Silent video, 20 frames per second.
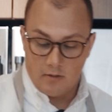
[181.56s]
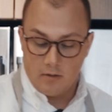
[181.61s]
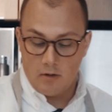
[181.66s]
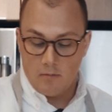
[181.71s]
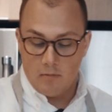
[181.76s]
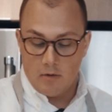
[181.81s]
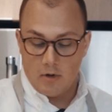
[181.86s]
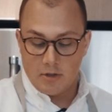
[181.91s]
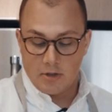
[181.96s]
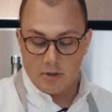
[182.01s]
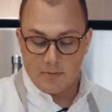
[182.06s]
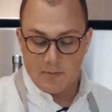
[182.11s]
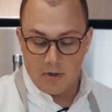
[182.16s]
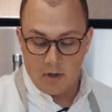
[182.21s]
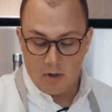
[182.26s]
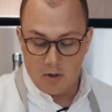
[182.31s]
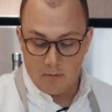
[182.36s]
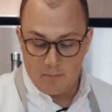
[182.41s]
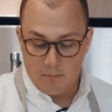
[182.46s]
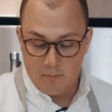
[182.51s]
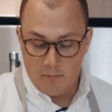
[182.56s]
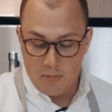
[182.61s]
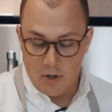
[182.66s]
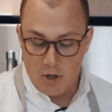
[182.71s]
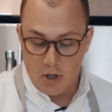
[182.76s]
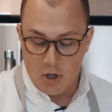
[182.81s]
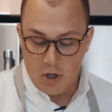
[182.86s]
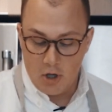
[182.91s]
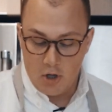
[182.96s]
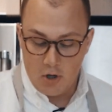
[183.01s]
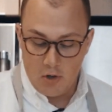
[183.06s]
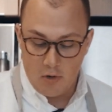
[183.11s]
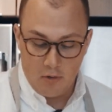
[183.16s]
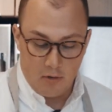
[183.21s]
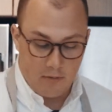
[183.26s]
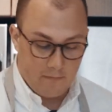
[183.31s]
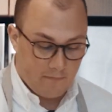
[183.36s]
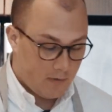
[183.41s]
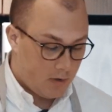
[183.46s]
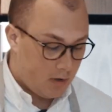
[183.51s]
you wanna just put your
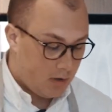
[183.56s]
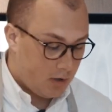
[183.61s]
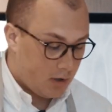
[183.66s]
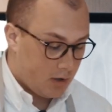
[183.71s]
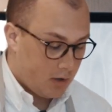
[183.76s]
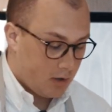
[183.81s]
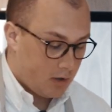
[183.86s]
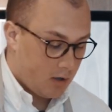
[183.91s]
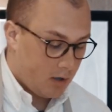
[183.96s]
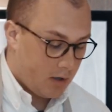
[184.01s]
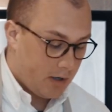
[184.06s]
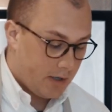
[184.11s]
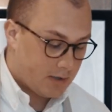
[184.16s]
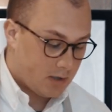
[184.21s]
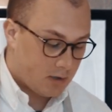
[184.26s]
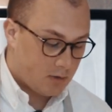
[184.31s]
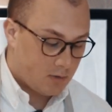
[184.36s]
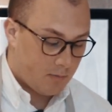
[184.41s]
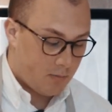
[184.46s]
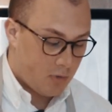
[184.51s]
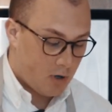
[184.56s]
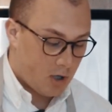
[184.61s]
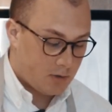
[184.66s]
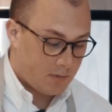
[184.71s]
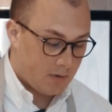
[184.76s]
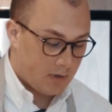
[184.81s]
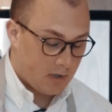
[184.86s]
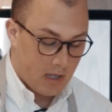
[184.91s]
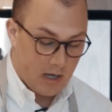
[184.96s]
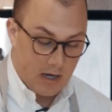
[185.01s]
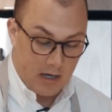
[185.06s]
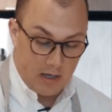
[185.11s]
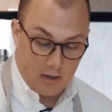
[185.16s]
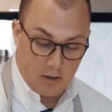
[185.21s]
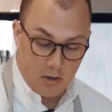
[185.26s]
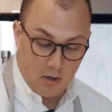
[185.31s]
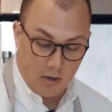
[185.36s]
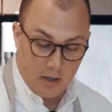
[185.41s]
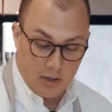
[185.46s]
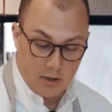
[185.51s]
beautiful little cookies onto a parchment-lined
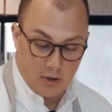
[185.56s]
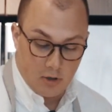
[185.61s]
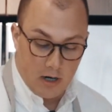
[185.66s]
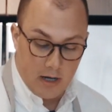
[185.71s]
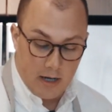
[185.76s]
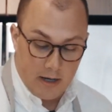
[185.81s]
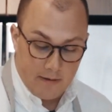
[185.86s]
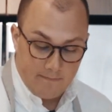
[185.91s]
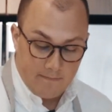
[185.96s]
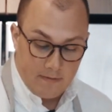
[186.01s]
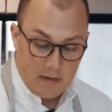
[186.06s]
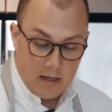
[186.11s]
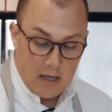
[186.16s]
cookie tray.